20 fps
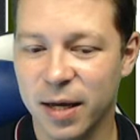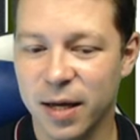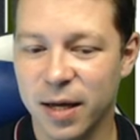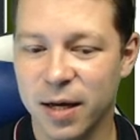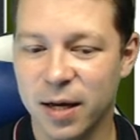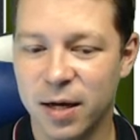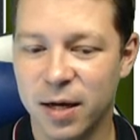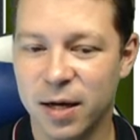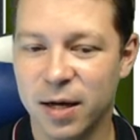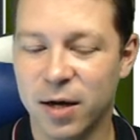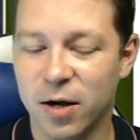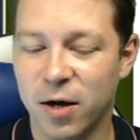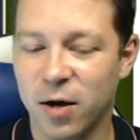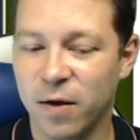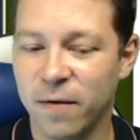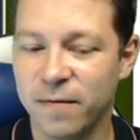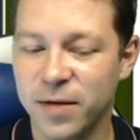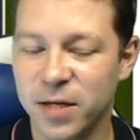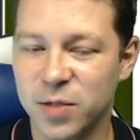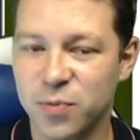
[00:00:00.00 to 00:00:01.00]

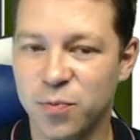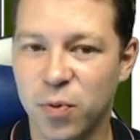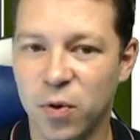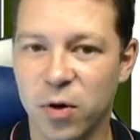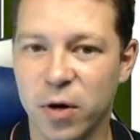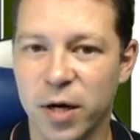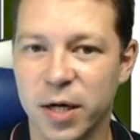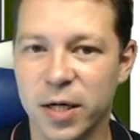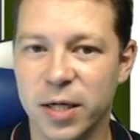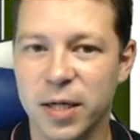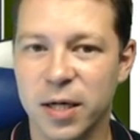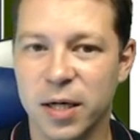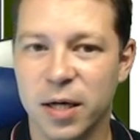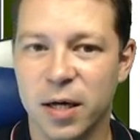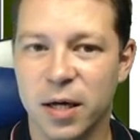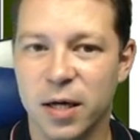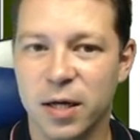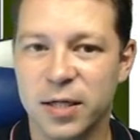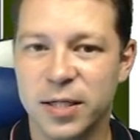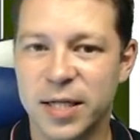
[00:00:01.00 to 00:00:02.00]
on this board.
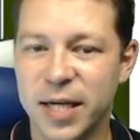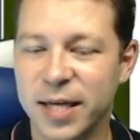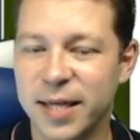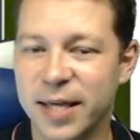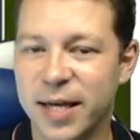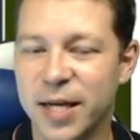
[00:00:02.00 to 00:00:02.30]
See